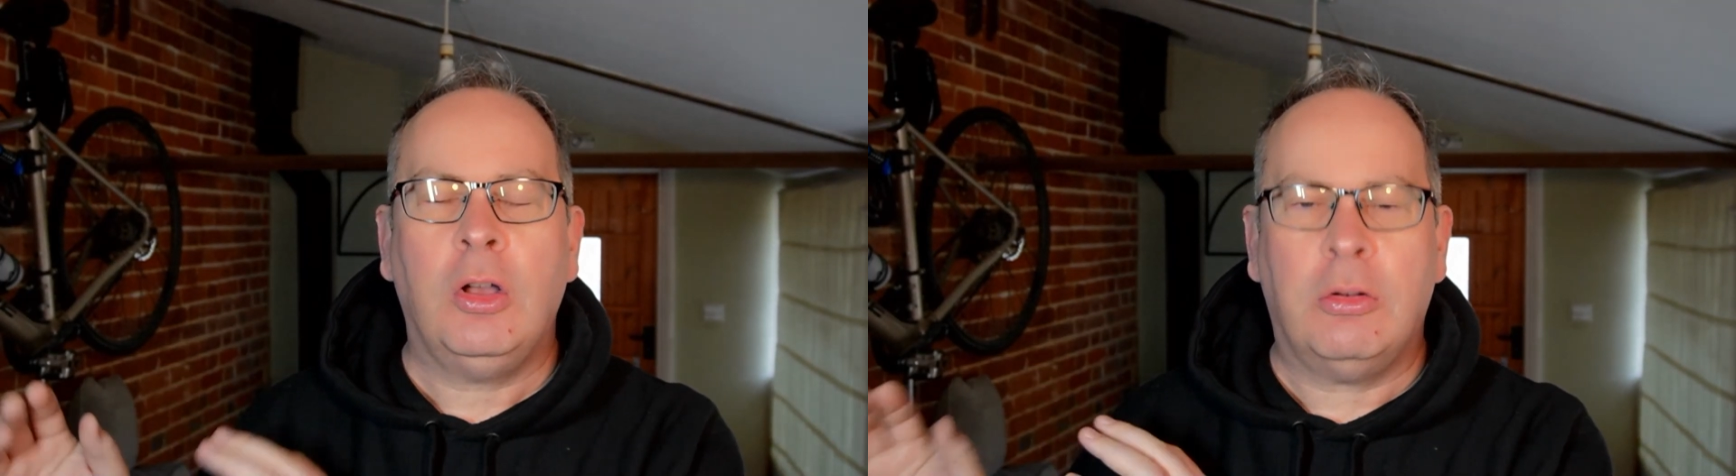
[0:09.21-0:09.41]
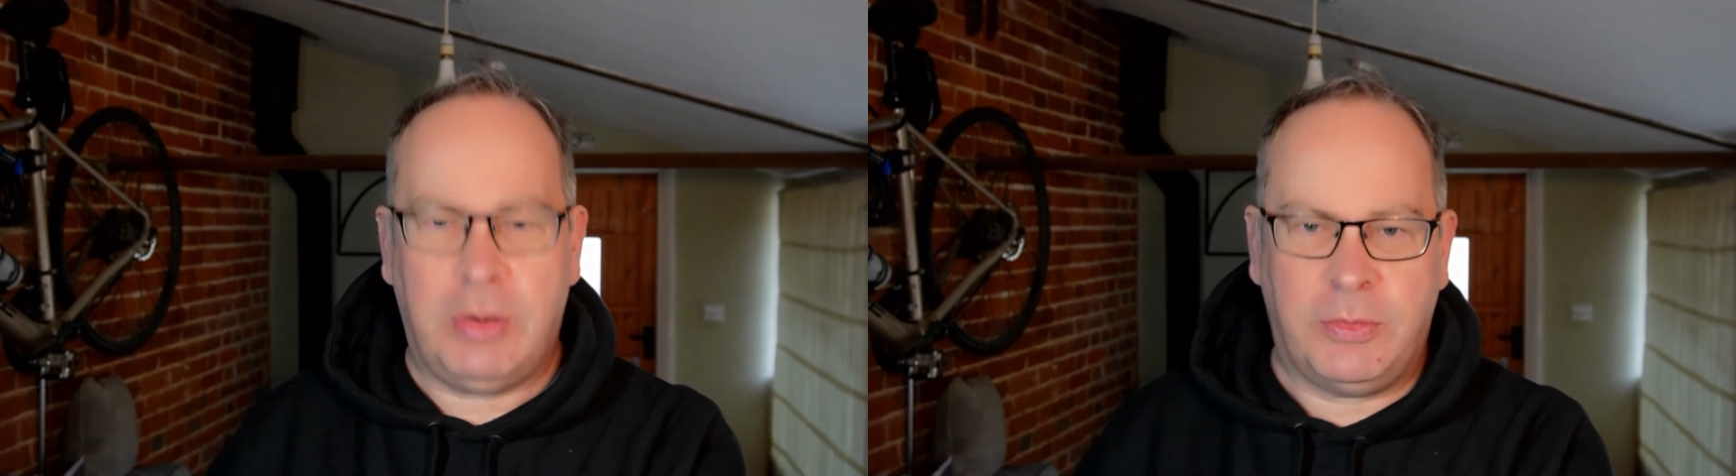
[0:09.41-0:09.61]

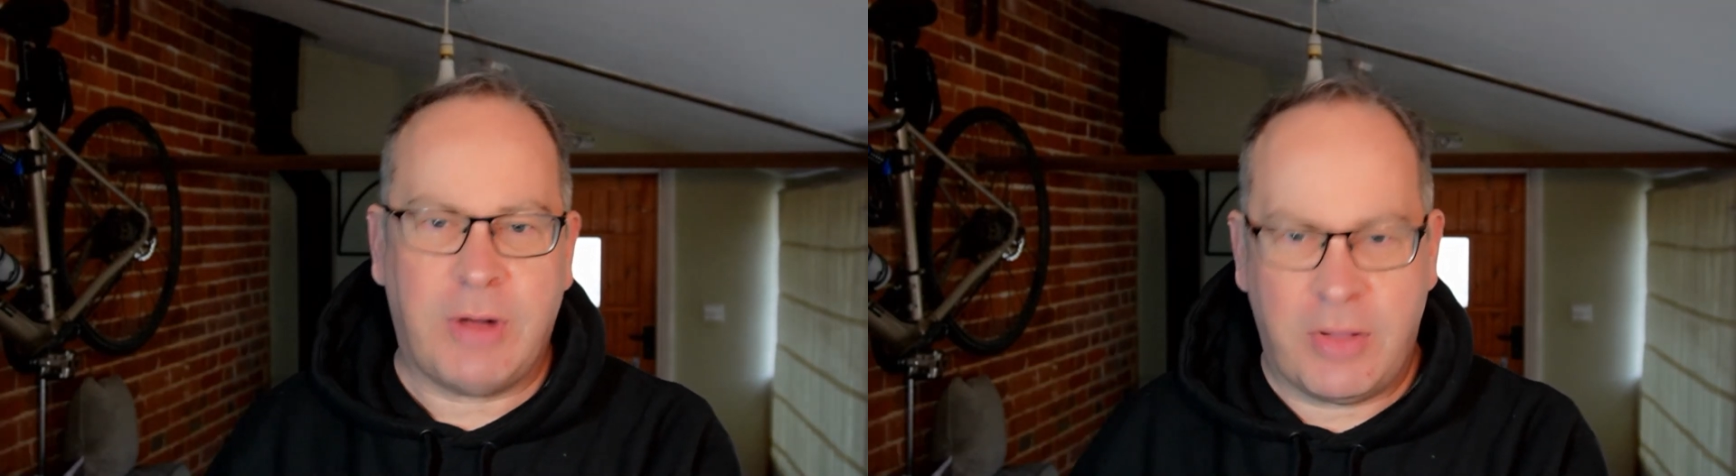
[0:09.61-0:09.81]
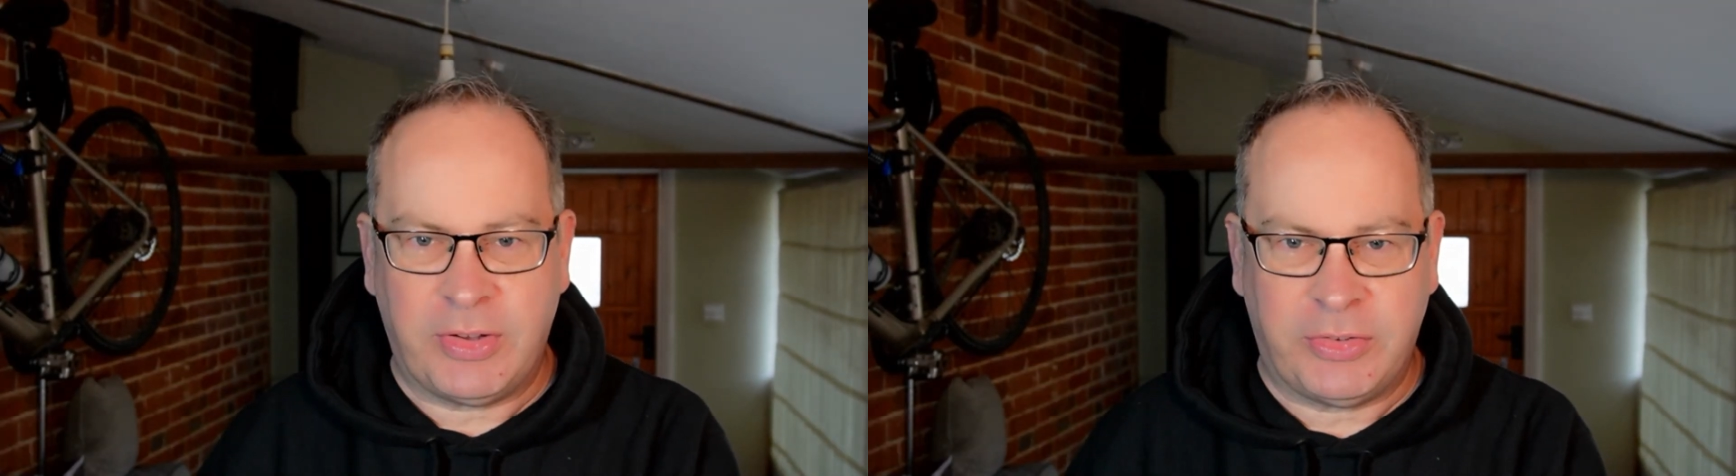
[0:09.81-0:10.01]

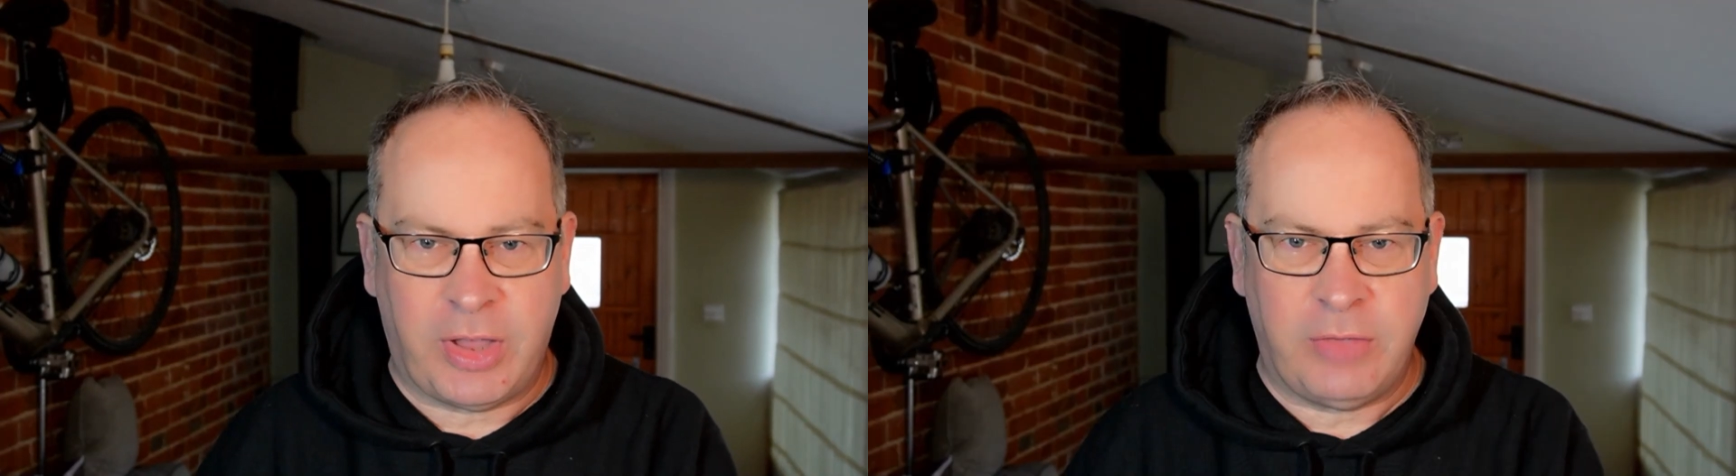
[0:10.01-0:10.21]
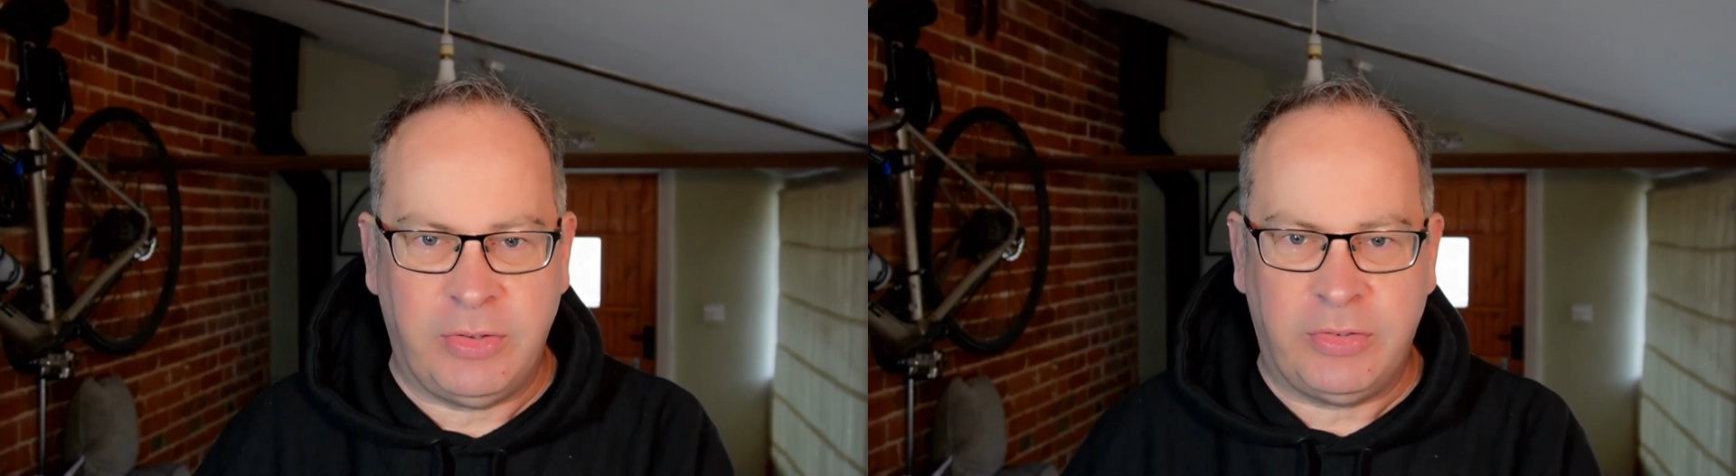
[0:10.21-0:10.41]
cryptographic
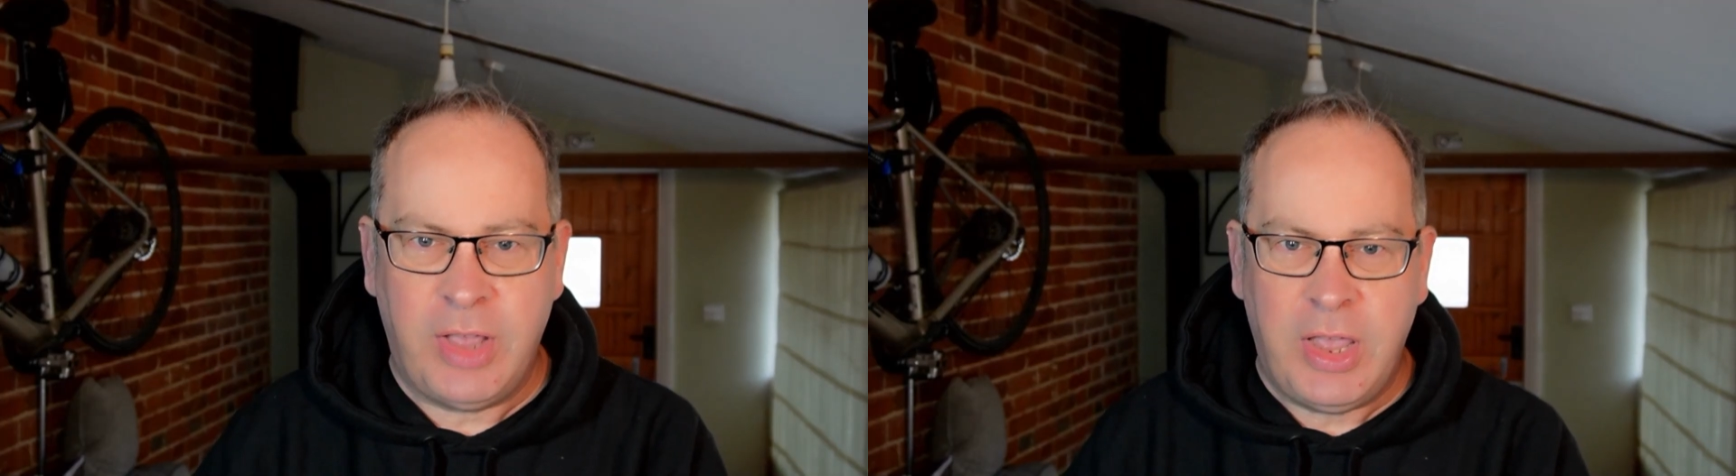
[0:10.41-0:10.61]
ciphers.